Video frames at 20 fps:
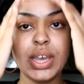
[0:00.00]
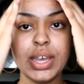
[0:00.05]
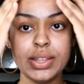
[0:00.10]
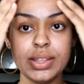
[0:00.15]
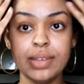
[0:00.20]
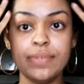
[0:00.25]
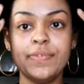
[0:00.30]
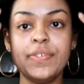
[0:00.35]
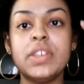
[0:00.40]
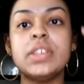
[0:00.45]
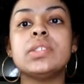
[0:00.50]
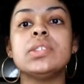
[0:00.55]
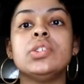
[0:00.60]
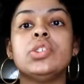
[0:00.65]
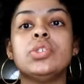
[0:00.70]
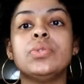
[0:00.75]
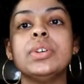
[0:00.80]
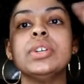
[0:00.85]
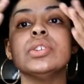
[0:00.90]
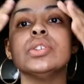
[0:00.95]
the face
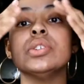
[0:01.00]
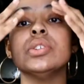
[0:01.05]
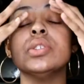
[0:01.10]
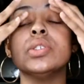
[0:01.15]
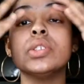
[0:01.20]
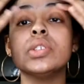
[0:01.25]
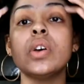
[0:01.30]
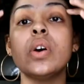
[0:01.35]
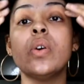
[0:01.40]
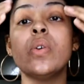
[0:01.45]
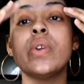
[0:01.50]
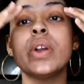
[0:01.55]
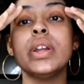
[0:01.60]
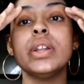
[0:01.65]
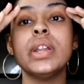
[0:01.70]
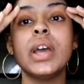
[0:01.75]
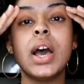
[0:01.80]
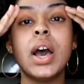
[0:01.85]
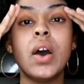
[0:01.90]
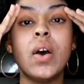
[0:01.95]
situation. So right
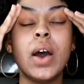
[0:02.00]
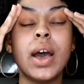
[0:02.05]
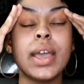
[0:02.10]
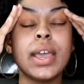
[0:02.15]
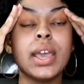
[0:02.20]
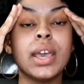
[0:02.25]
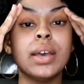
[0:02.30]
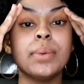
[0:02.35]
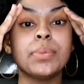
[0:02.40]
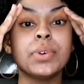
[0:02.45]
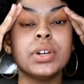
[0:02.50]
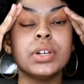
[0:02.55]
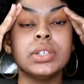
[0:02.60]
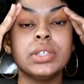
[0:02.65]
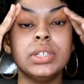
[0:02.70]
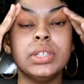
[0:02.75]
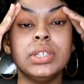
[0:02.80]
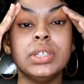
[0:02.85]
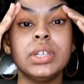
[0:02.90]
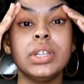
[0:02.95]
now I am
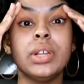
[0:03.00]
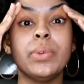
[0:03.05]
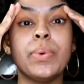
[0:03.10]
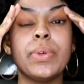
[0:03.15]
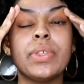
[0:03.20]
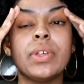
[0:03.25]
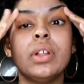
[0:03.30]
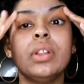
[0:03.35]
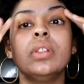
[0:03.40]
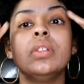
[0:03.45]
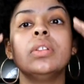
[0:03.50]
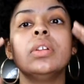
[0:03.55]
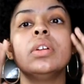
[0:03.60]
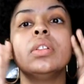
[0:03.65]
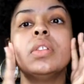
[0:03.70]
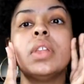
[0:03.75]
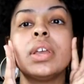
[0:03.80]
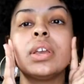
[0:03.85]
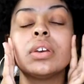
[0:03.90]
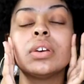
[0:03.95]
currently dealing with
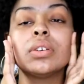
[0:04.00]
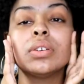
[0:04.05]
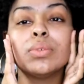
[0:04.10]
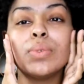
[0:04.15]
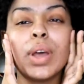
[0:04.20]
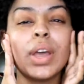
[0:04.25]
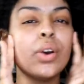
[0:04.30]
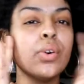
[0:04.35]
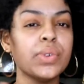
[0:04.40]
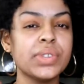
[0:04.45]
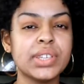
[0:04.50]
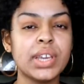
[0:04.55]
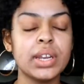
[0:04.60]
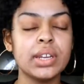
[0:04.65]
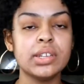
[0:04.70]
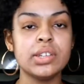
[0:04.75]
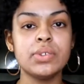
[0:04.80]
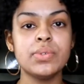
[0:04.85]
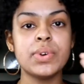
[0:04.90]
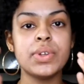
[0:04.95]
I always kind
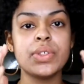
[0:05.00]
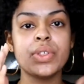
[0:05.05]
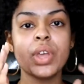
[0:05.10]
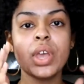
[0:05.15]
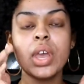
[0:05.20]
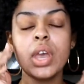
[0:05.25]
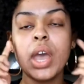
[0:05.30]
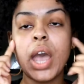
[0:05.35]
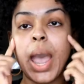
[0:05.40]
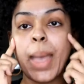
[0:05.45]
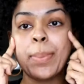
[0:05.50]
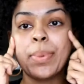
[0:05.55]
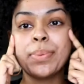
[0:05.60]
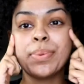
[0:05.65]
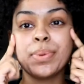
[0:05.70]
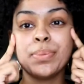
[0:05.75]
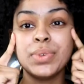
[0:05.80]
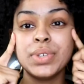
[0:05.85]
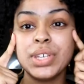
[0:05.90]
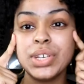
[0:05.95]
of deal with
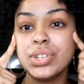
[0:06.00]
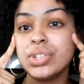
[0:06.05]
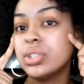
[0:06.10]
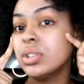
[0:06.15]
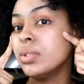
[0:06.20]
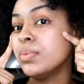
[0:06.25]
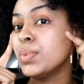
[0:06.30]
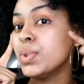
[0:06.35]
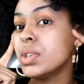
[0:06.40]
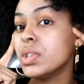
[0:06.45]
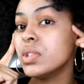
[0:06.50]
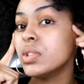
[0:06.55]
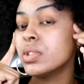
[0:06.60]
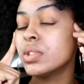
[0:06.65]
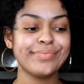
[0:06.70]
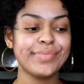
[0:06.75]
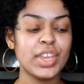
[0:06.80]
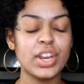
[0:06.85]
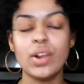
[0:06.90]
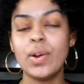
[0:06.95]
hyperpigmentation
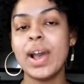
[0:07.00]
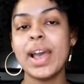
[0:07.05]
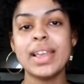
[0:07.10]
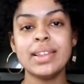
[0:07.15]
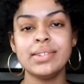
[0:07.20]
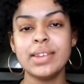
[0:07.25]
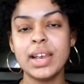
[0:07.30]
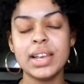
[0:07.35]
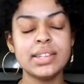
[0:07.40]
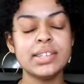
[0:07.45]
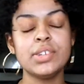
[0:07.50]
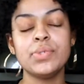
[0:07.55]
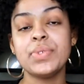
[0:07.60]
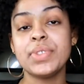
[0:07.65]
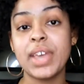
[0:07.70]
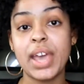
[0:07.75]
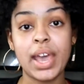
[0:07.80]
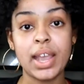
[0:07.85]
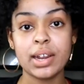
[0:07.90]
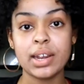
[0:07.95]
because, I deal with
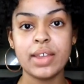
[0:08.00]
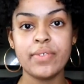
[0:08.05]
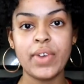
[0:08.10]
acne.